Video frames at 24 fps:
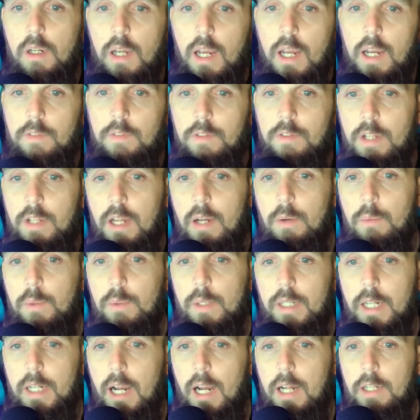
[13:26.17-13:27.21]
After that,
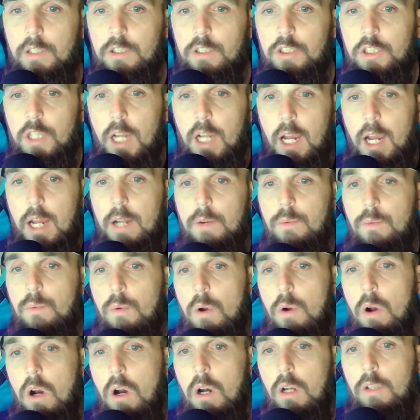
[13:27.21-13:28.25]
we got John
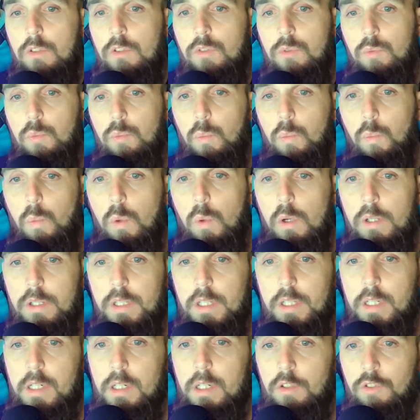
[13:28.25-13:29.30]
Ross, 1
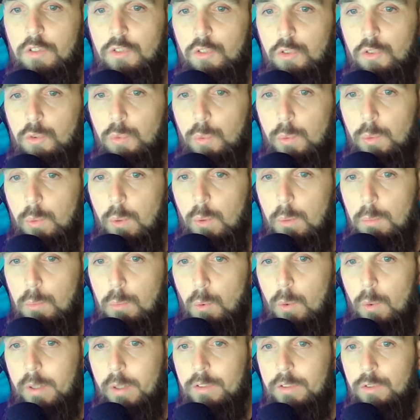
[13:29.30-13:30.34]
year,
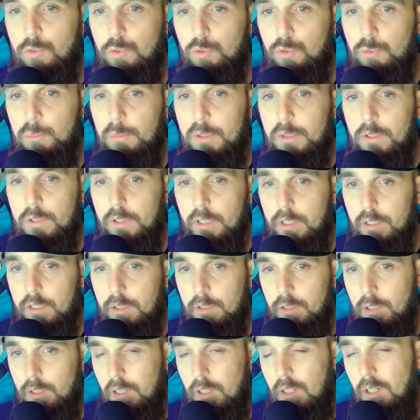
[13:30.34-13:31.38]
$2.2 million.